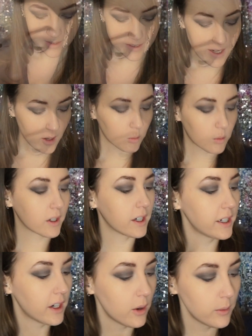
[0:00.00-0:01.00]
Now we're
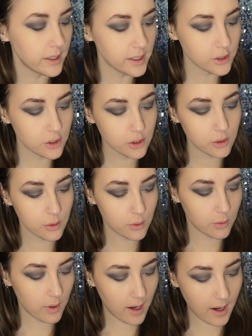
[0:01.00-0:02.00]
gonna go into
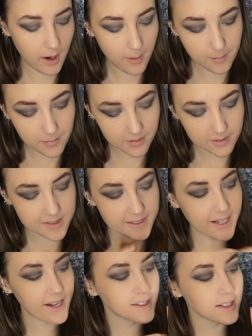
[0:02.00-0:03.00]

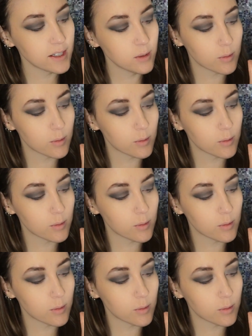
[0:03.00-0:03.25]
Slanted,